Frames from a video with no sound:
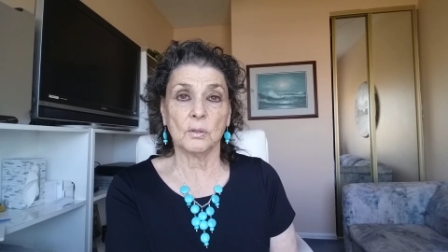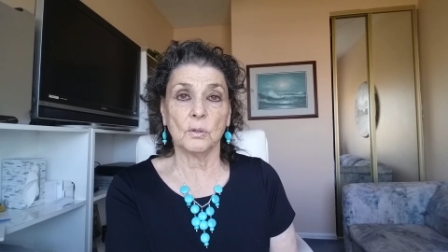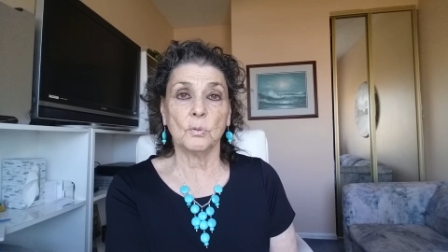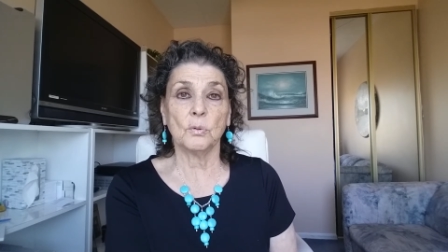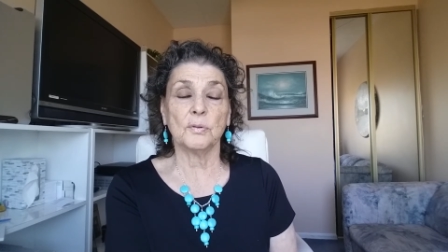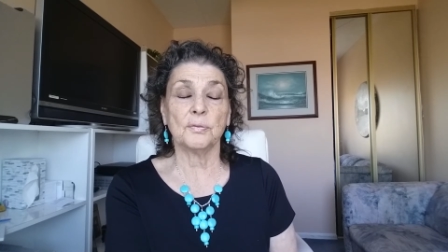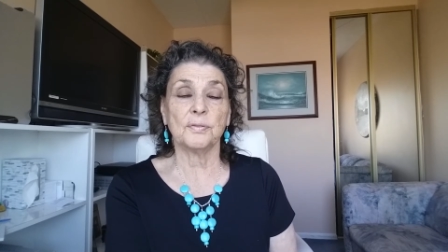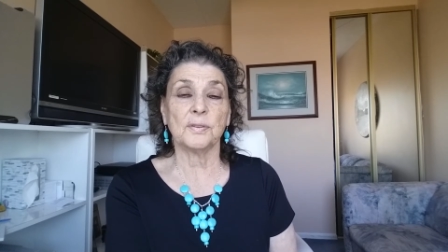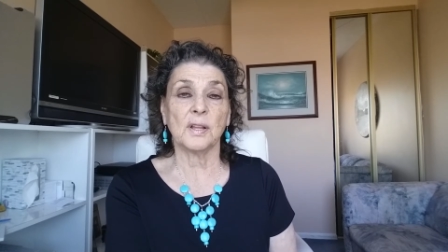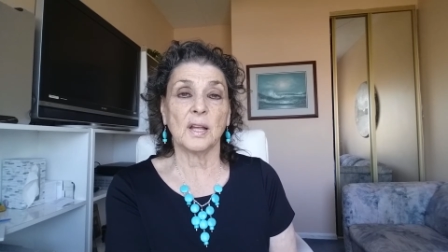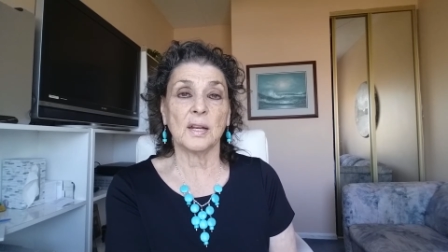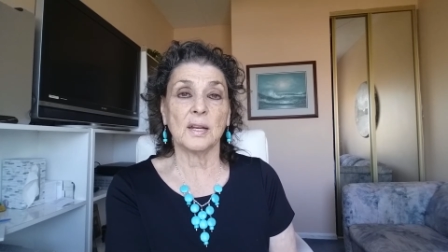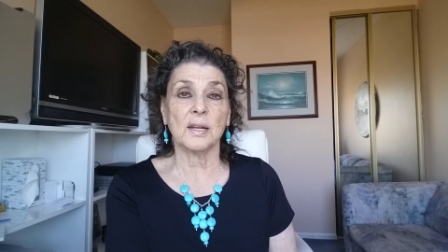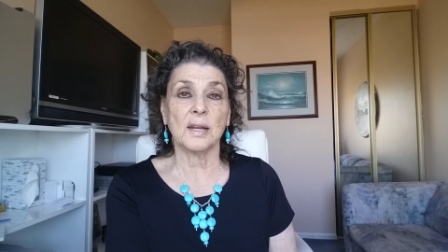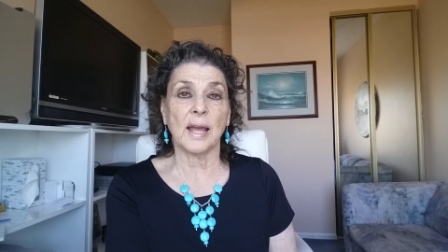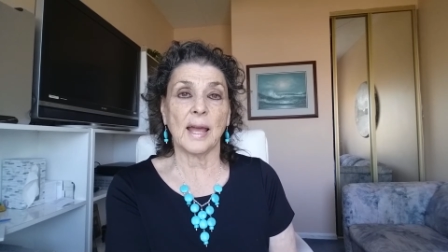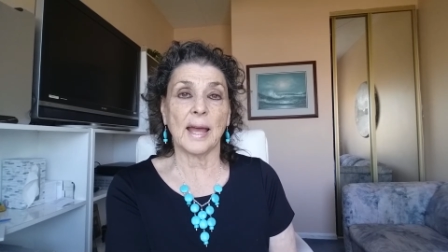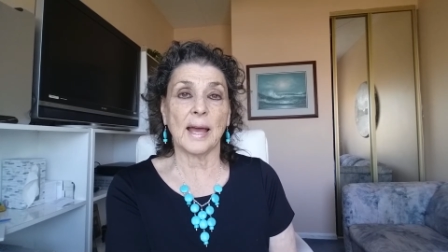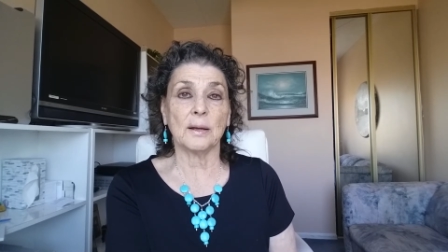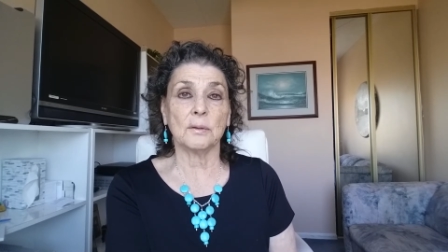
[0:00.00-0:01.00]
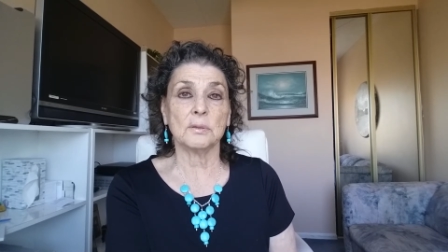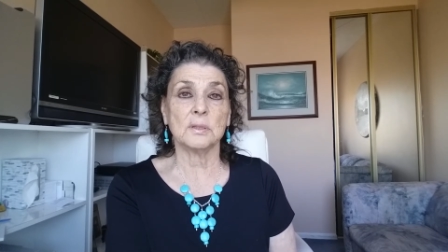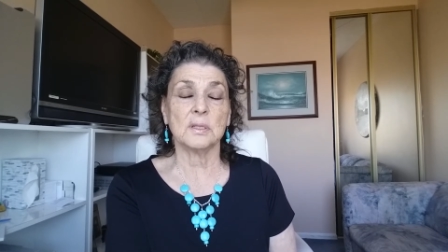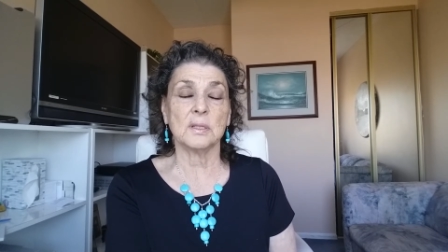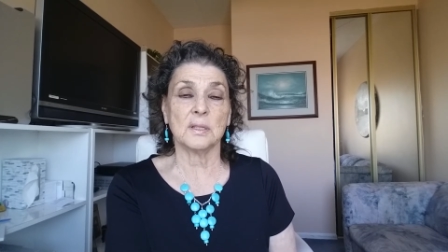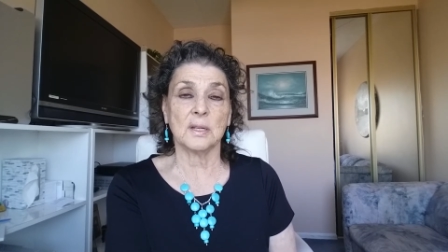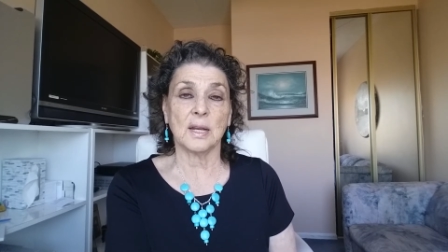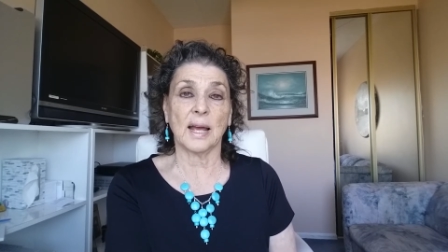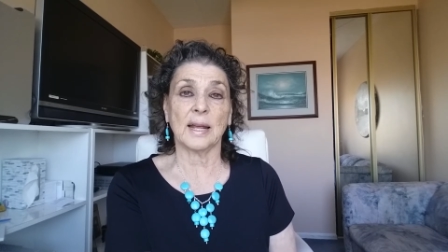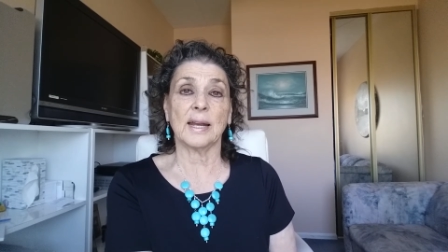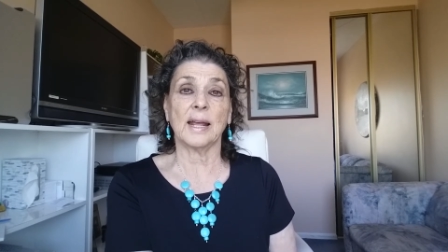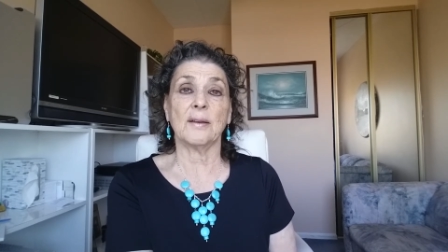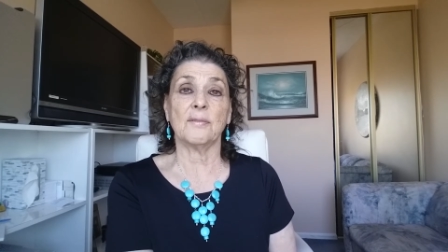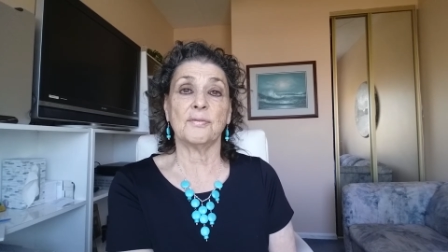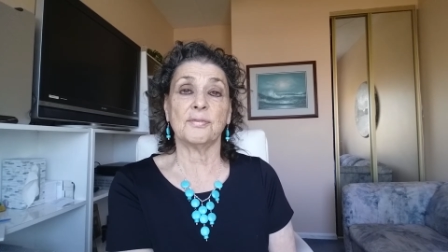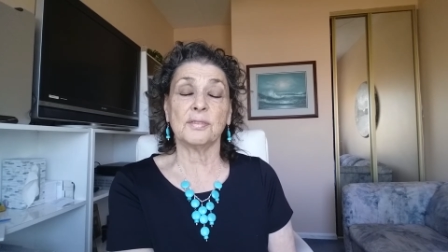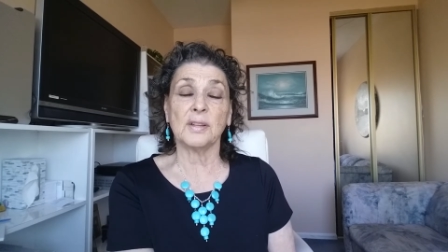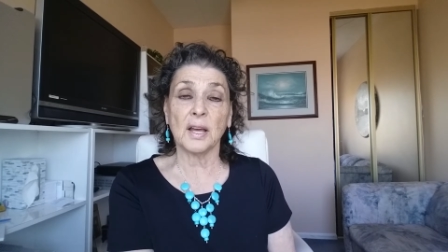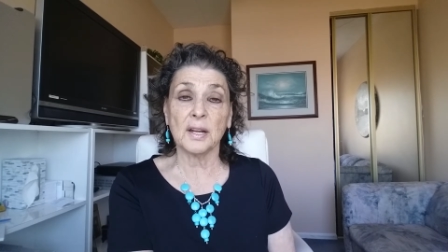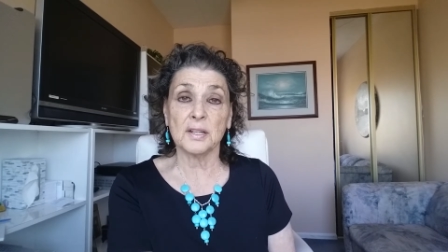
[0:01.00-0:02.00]
who were flooded out did not have
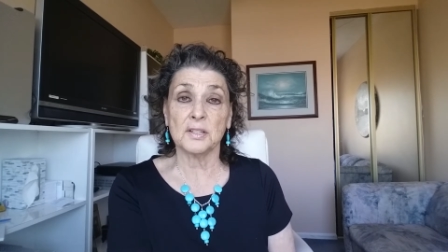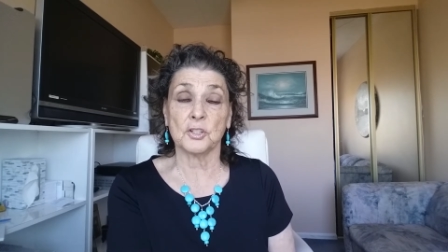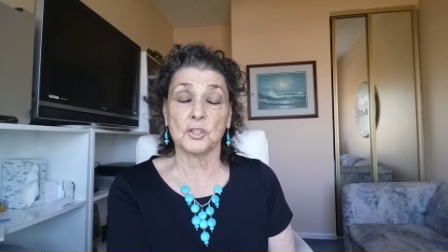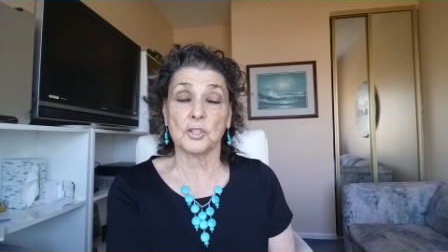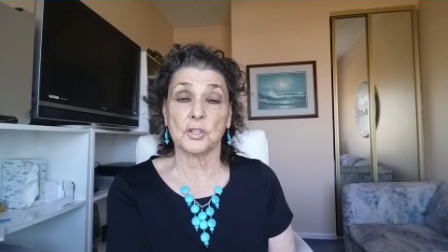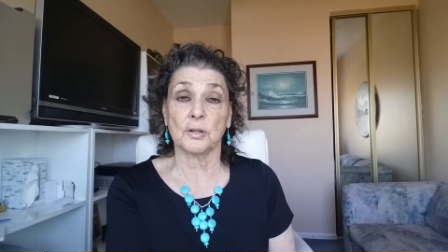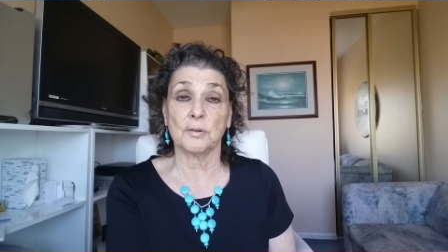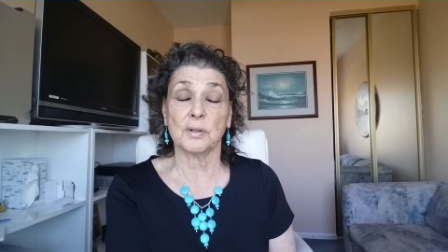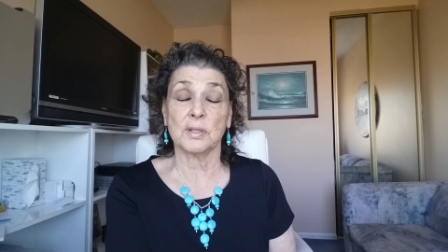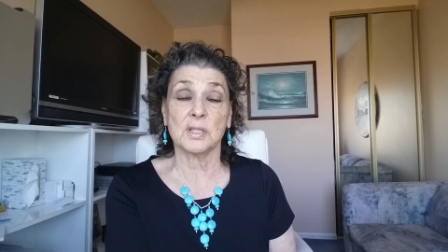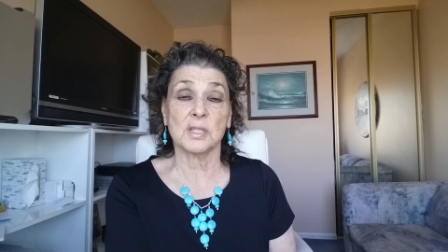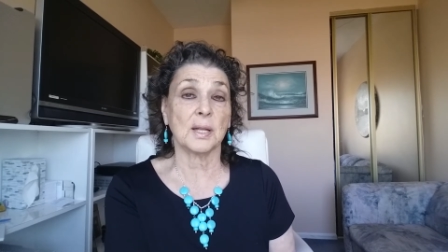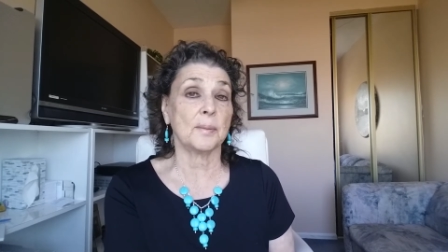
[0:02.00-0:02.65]
flood insurance.